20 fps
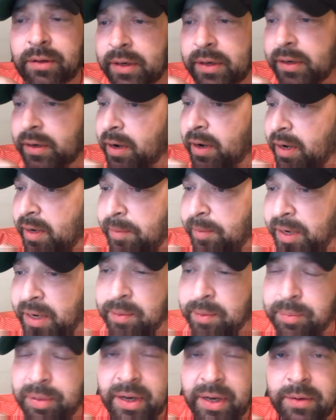agree,
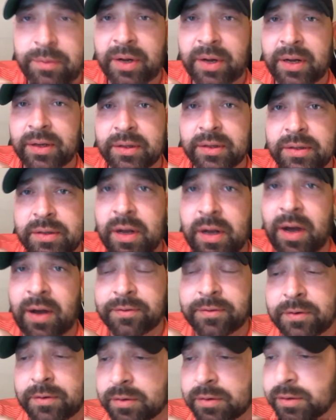man. Played well at this
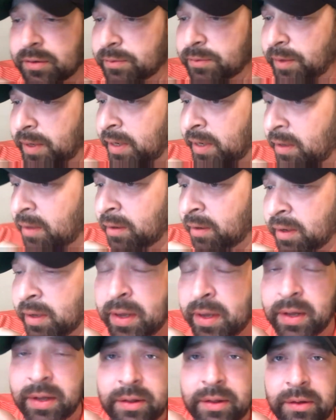golf course as well.
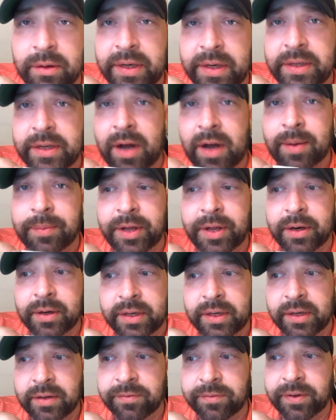3 top
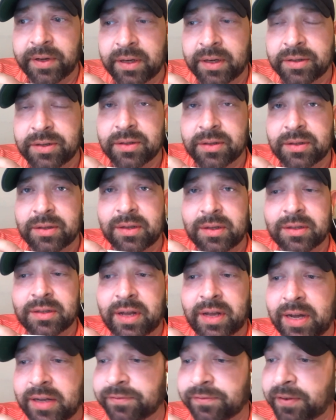13 finishes in his
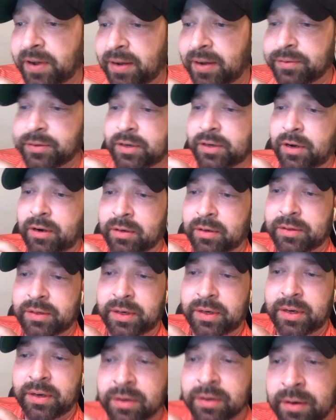last 5 starts
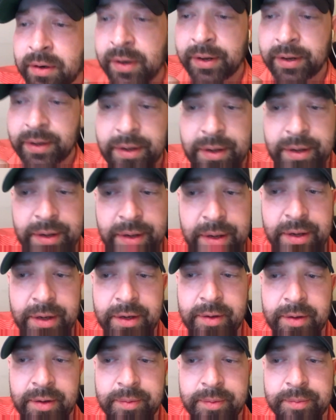here.
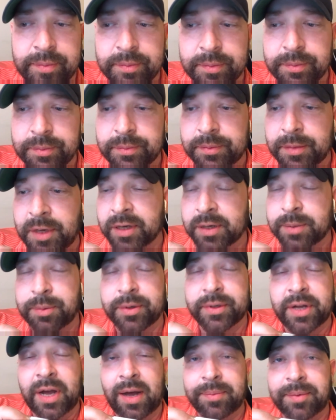Multiple
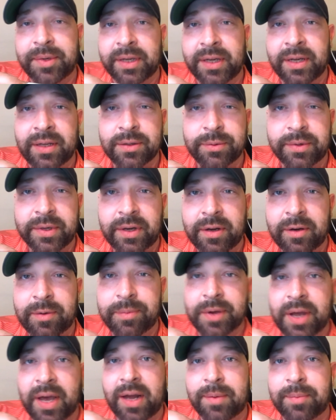top 10s. We know
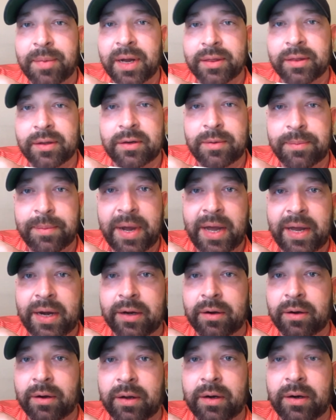kind of about the
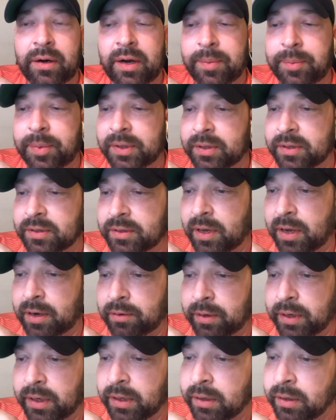dramatic runner up at the Sony.